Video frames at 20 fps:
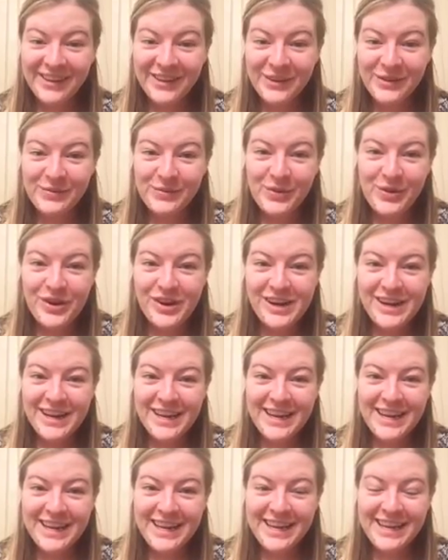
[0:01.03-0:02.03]
Good
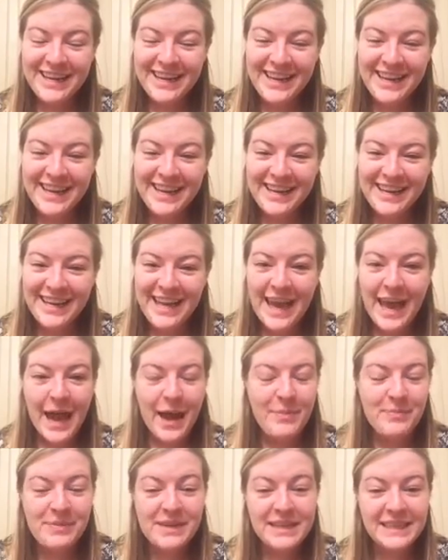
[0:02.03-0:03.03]
morning.
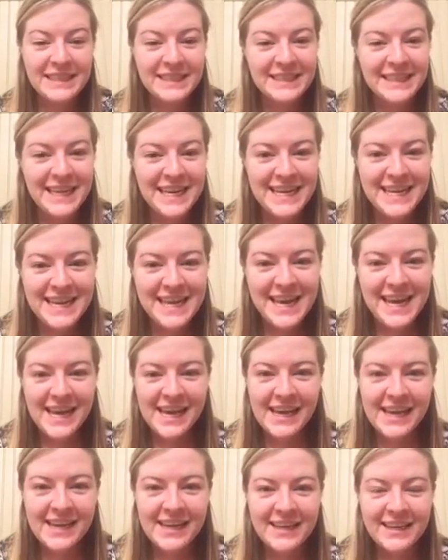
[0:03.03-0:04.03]
Happy
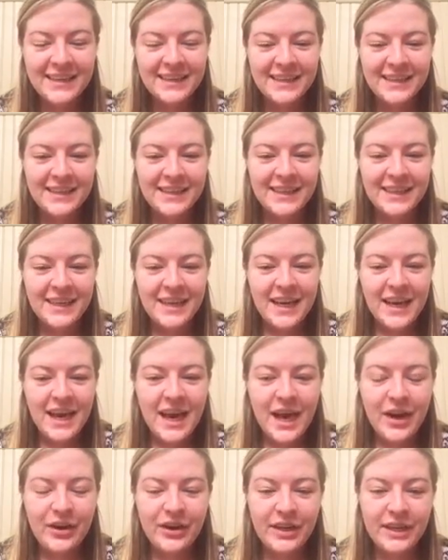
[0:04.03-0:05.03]
Sunday.
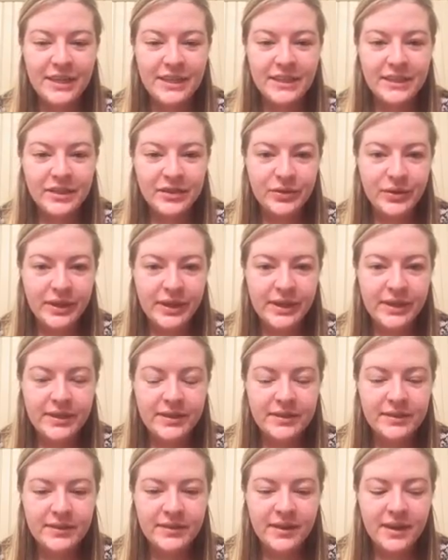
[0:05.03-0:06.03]
How are you guys doing?
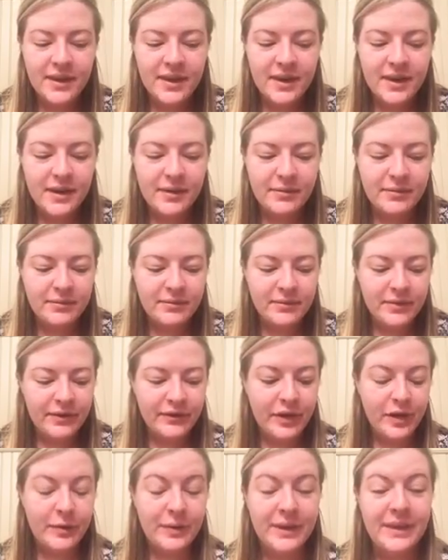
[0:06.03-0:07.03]

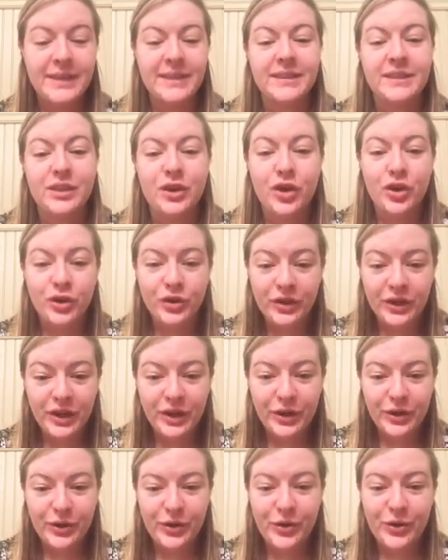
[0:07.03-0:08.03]
If anybody is an
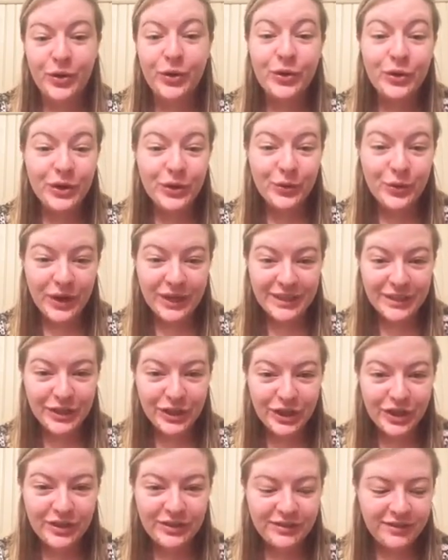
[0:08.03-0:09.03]
early
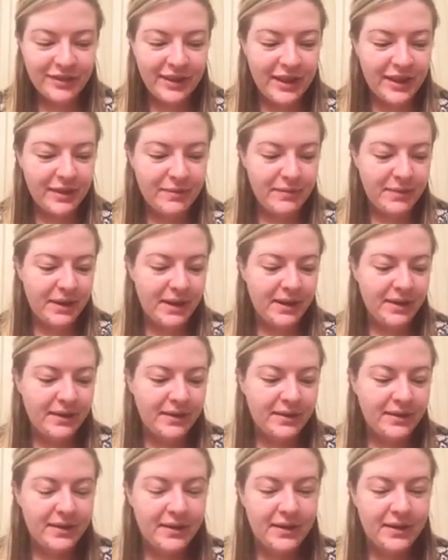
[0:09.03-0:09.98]
riser like me,